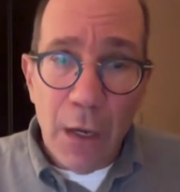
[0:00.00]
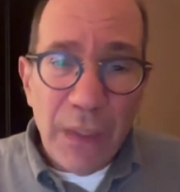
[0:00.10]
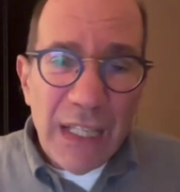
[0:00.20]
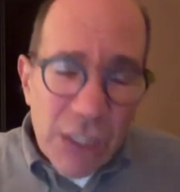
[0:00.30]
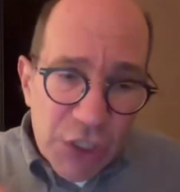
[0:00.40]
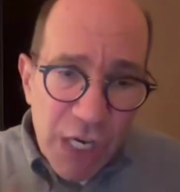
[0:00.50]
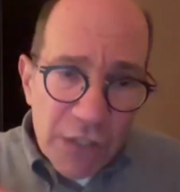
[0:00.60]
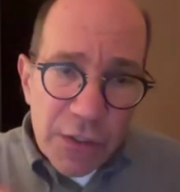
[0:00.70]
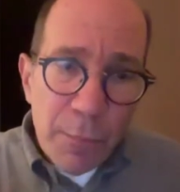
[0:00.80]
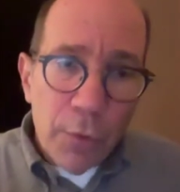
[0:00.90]
We need to
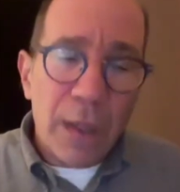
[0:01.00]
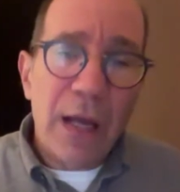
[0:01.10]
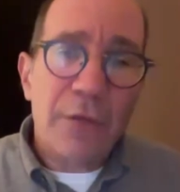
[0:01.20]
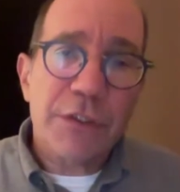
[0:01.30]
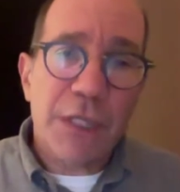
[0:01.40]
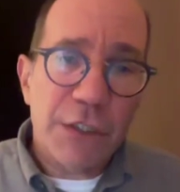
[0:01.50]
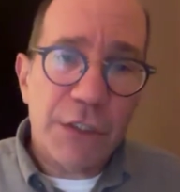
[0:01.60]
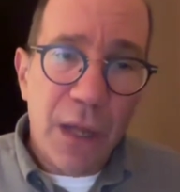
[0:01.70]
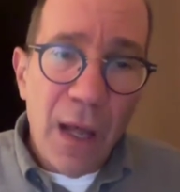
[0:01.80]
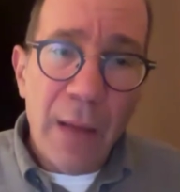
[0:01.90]
change the moral
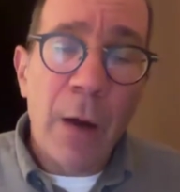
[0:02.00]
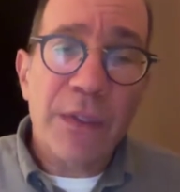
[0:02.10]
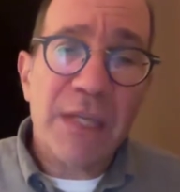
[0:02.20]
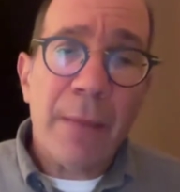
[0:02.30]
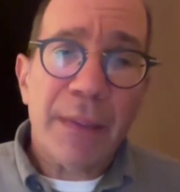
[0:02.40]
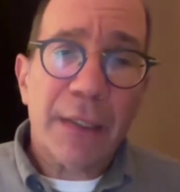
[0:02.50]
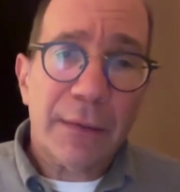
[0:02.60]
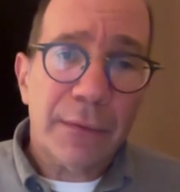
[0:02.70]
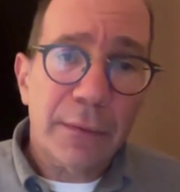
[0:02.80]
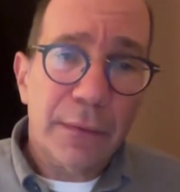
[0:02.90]
conversation about what's happening
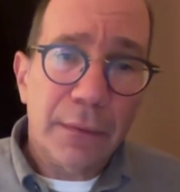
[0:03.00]
here.